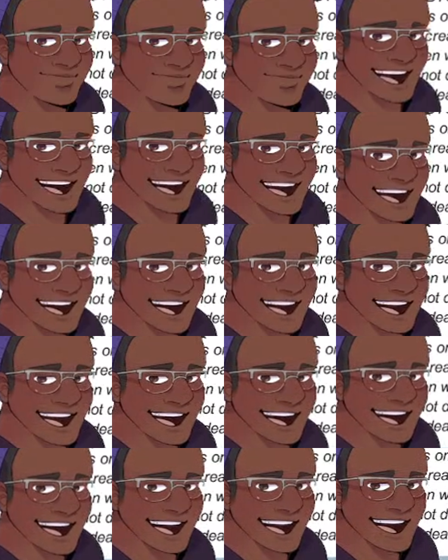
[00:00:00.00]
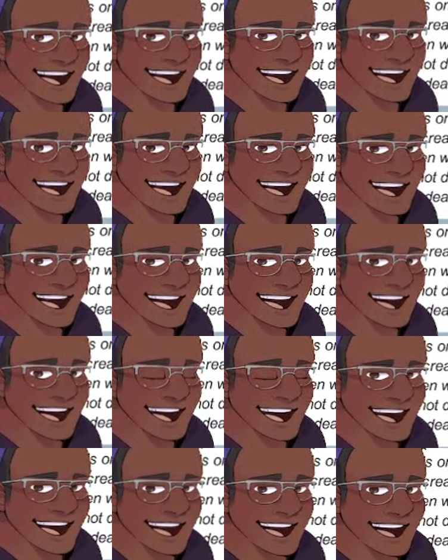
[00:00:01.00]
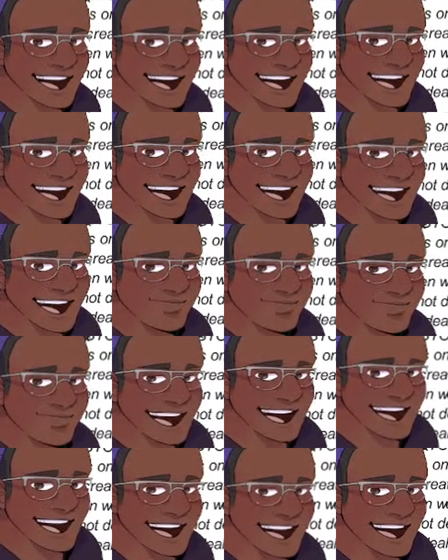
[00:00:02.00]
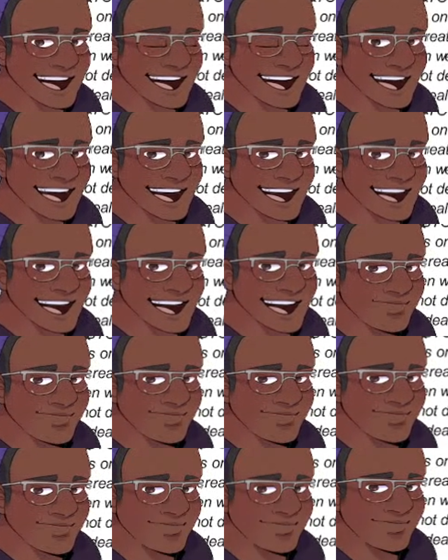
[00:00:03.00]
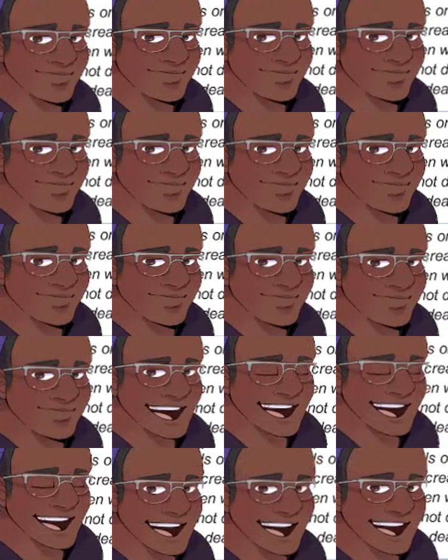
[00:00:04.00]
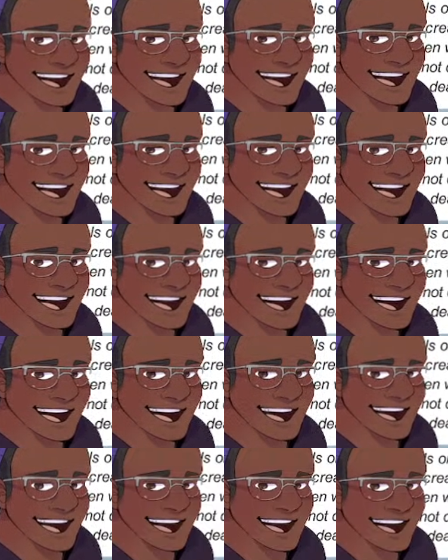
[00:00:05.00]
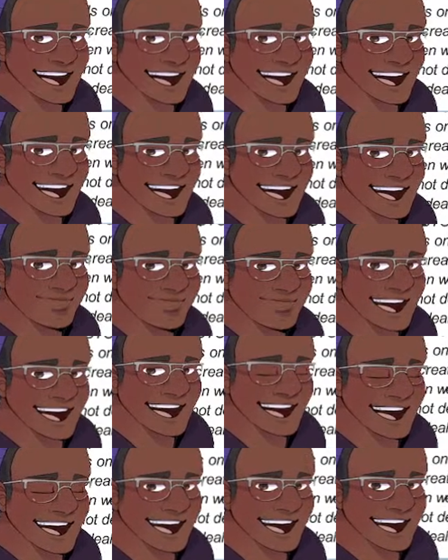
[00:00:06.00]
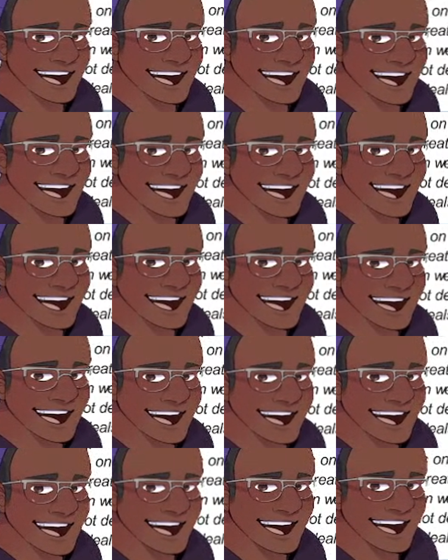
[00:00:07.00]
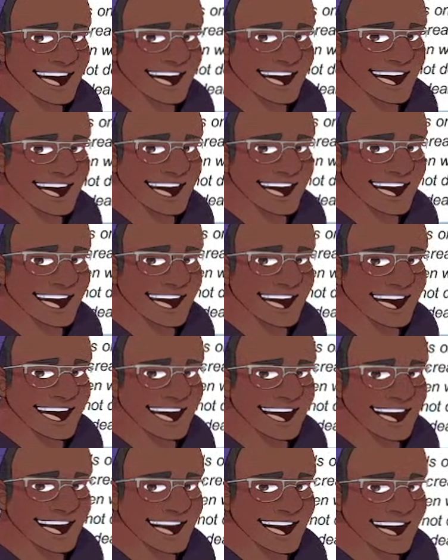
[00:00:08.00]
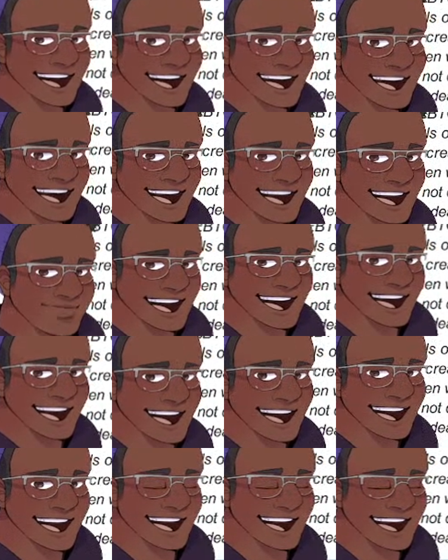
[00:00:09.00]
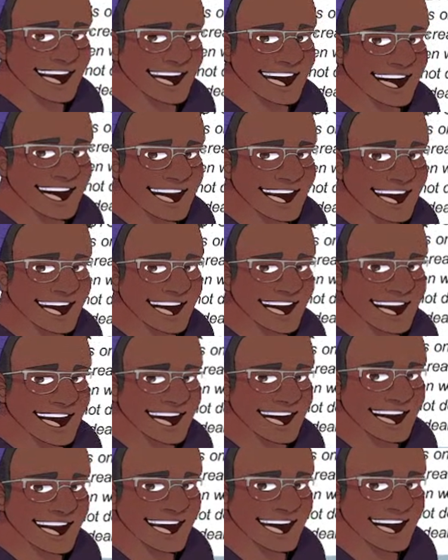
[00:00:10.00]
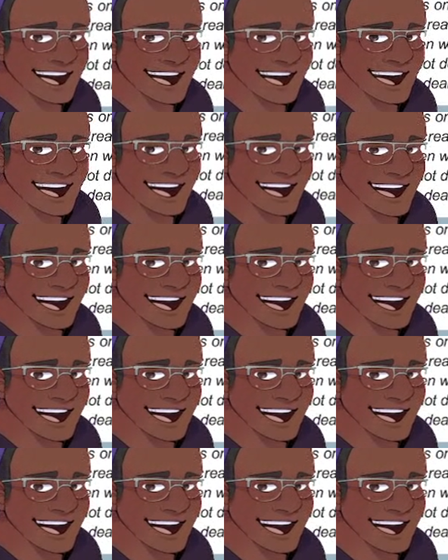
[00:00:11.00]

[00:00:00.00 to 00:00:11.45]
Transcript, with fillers: They were very resistant to tell me specifically examples. Maybe because I didn't ask it well. Maybe because I didn't frame the question well. I want to be very clear. Sometimes these conversations, I'm the problem.